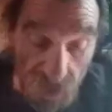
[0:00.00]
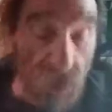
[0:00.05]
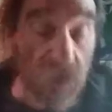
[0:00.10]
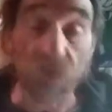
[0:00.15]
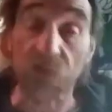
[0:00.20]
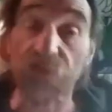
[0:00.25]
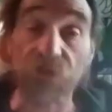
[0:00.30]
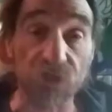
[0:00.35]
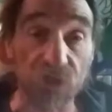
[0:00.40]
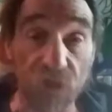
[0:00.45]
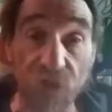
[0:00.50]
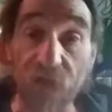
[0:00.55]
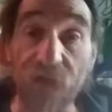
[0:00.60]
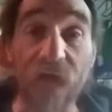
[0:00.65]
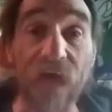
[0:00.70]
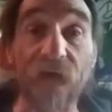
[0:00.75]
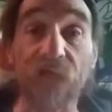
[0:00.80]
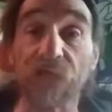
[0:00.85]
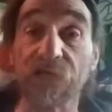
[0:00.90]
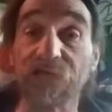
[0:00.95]
Sheeta
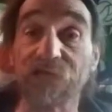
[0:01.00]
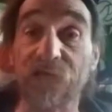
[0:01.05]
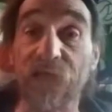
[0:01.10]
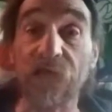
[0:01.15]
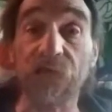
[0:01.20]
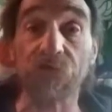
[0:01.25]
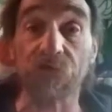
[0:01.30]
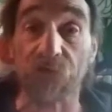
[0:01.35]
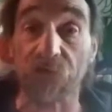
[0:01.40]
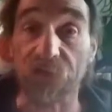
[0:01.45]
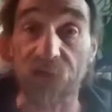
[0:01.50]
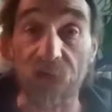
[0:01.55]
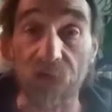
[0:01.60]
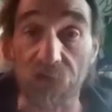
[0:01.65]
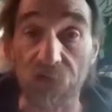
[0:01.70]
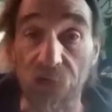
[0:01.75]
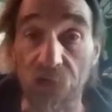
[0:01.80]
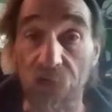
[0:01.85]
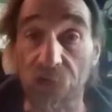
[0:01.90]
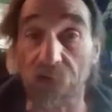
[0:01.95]
Alexandra,
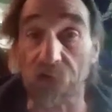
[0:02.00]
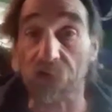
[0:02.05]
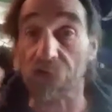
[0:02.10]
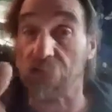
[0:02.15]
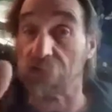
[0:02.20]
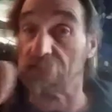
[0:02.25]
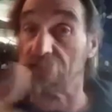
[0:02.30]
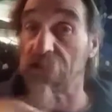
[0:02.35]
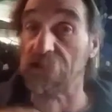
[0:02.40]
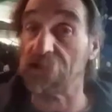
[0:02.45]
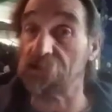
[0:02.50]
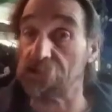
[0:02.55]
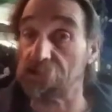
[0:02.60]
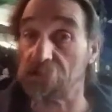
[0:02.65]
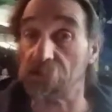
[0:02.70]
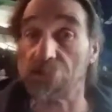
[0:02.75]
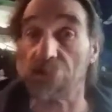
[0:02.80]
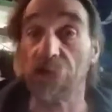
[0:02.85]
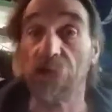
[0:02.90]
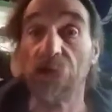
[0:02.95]
down linked
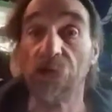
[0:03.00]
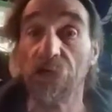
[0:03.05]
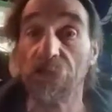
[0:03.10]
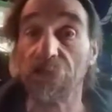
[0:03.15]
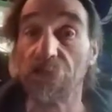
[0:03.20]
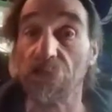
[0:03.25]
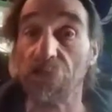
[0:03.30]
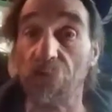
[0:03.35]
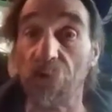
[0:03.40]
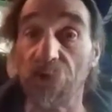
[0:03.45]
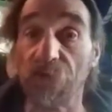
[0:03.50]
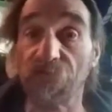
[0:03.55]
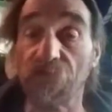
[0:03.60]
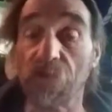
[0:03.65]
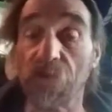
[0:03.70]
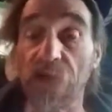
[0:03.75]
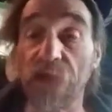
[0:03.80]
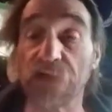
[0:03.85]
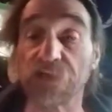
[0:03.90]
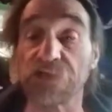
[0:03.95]
to one of her
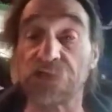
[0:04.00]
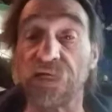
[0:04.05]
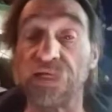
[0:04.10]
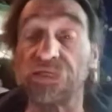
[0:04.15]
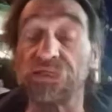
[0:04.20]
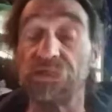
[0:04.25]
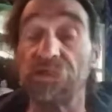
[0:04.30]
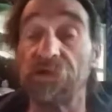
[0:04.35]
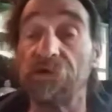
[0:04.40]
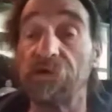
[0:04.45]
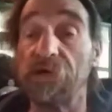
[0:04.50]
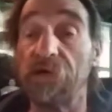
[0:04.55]
last names there.